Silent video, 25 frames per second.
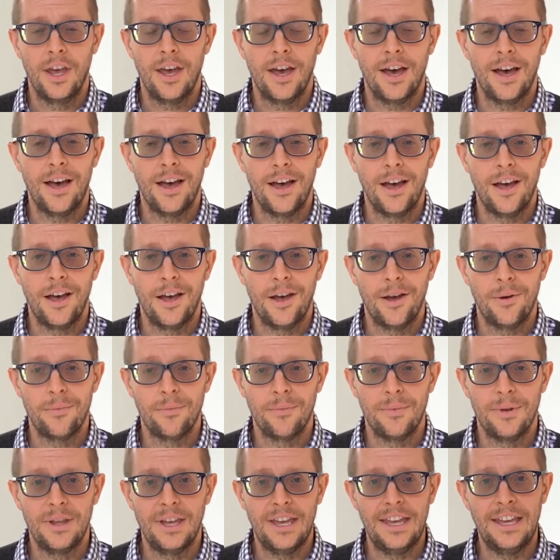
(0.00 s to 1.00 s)

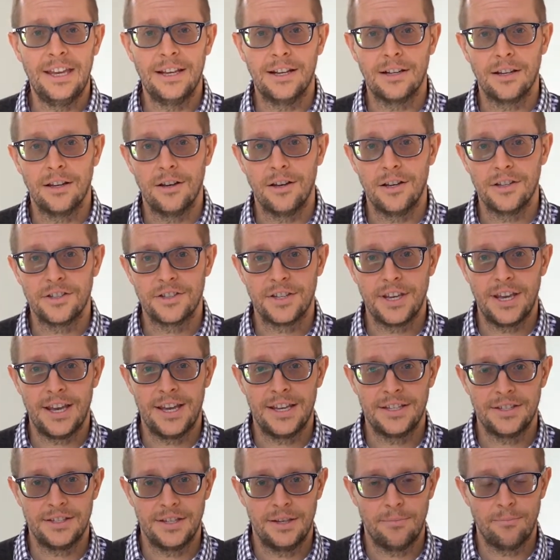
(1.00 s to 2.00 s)
E-class
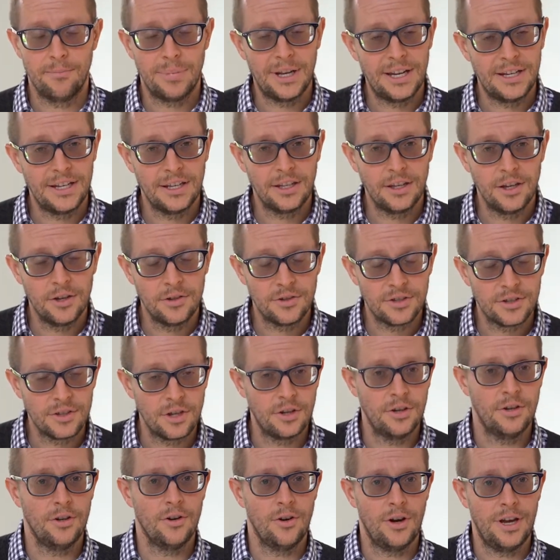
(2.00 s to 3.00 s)
as in planning
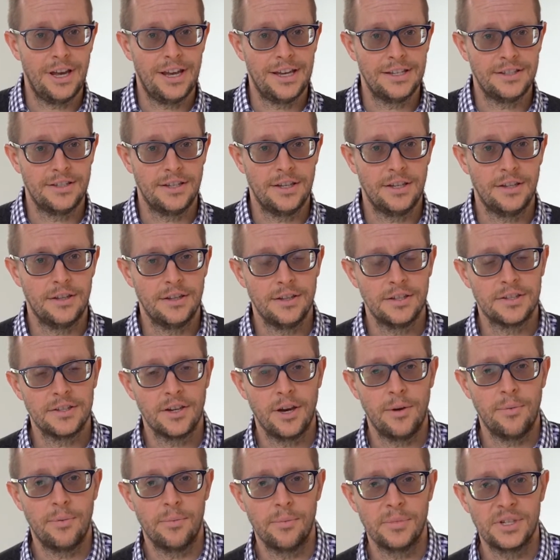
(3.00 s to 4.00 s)
use, not as in the
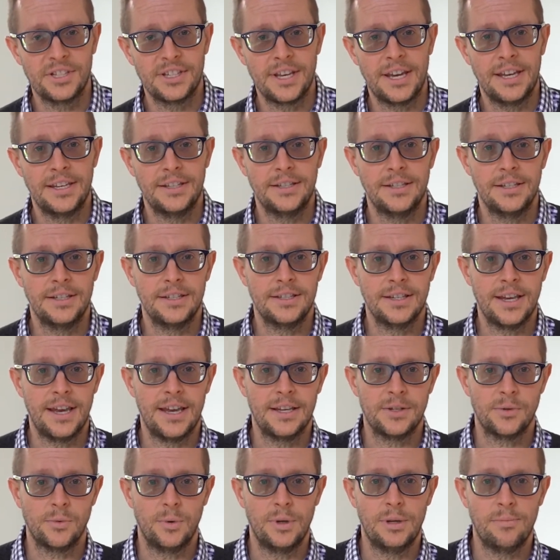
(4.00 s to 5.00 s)
type of Mercedes
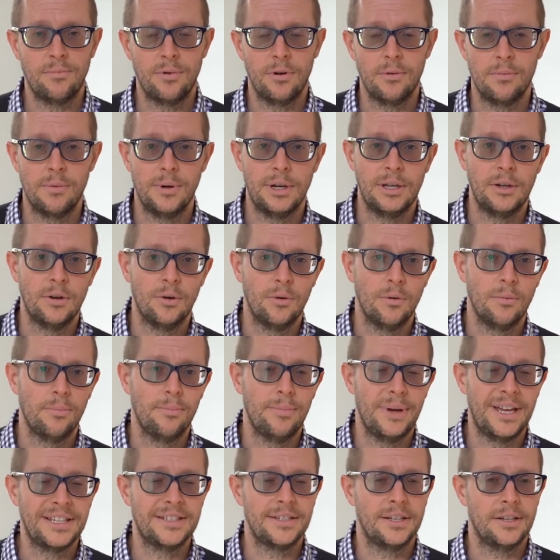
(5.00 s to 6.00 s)
as we probably all
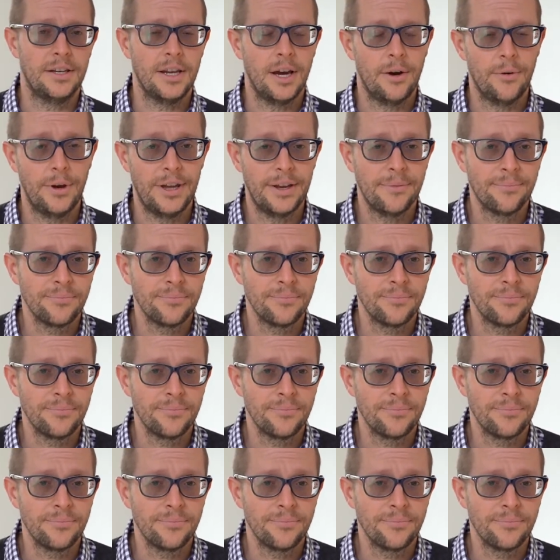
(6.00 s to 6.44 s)
better know it.